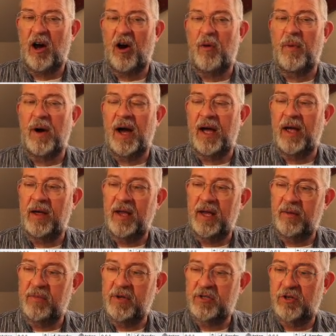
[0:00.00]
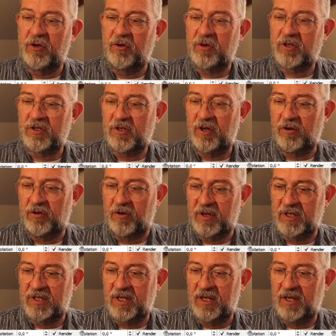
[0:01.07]
my image looks. So you can
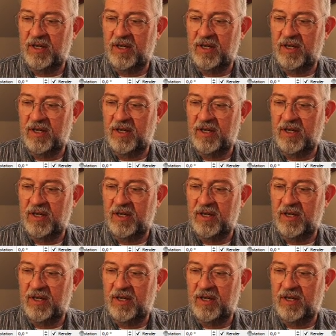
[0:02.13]
see